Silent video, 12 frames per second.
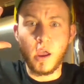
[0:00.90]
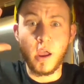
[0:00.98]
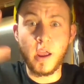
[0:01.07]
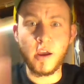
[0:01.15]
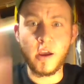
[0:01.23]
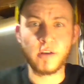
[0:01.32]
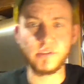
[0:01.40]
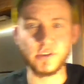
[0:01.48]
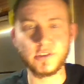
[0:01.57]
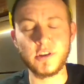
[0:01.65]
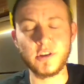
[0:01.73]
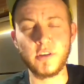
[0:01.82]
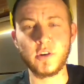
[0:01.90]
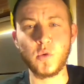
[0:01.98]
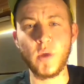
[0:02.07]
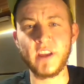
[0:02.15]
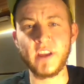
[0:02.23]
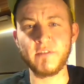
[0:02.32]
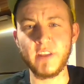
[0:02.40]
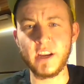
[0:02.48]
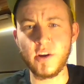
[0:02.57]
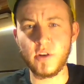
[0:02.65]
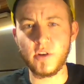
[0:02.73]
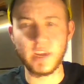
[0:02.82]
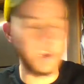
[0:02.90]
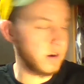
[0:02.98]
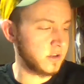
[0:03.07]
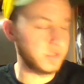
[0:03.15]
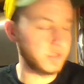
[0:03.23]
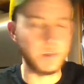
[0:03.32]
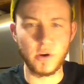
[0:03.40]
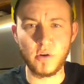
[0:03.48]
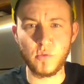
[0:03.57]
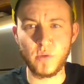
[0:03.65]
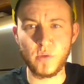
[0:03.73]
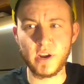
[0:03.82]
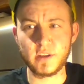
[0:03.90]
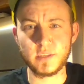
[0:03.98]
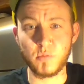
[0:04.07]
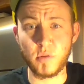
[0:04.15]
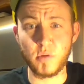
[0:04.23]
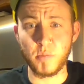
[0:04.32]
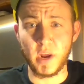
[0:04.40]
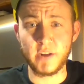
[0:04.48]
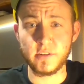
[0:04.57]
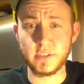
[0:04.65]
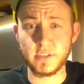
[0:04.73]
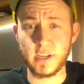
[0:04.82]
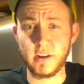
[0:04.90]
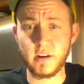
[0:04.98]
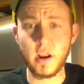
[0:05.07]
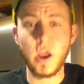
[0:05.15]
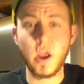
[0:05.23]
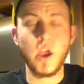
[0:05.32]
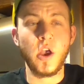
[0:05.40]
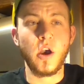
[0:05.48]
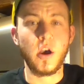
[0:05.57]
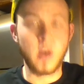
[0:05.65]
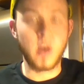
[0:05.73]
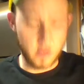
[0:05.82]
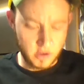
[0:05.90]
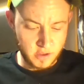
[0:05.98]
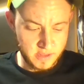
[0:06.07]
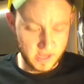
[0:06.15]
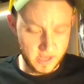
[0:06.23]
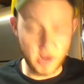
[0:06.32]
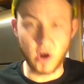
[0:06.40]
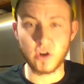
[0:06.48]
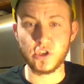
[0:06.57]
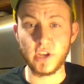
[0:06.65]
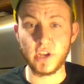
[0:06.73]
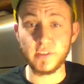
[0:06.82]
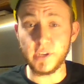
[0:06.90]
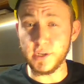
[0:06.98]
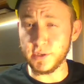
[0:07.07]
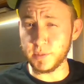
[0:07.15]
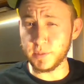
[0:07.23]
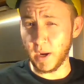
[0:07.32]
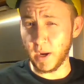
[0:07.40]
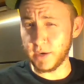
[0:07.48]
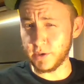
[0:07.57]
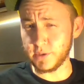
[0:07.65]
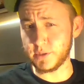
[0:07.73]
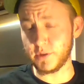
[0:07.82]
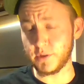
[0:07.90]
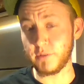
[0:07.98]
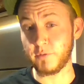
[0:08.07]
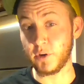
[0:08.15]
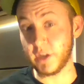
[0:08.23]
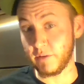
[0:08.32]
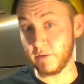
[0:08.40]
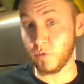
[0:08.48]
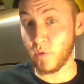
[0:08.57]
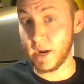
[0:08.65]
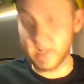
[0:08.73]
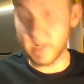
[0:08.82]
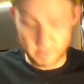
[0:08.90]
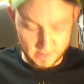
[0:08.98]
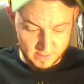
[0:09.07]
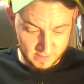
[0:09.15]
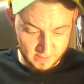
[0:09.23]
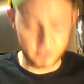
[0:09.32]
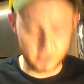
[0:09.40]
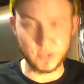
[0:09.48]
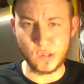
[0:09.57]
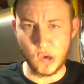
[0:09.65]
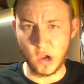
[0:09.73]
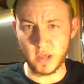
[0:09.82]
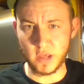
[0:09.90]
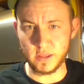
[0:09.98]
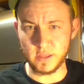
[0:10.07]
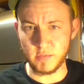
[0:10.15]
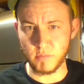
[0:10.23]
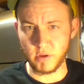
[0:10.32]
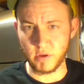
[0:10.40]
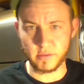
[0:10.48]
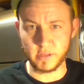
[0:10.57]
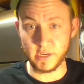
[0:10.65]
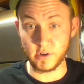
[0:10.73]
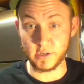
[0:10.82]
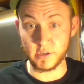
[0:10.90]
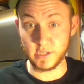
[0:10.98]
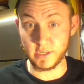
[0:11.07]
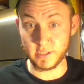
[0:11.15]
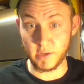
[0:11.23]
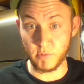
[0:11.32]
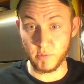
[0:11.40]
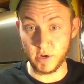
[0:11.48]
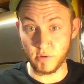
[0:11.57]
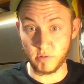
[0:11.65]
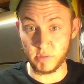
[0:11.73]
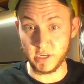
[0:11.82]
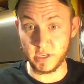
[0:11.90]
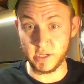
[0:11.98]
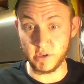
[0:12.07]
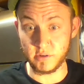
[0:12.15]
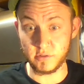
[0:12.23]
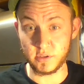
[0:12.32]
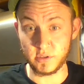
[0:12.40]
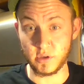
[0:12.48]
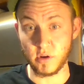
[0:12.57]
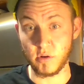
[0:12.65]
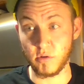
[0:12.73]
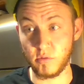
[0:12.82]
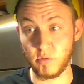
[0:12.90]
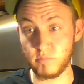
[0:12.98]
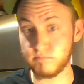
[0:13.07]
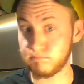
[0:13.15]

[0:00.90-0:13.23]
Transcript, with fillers: Hey all, just another quick video here. So we got some more binders in. Uh, they are gently used binders. They're for giveaways. This is not the monthly contest that we normally do, so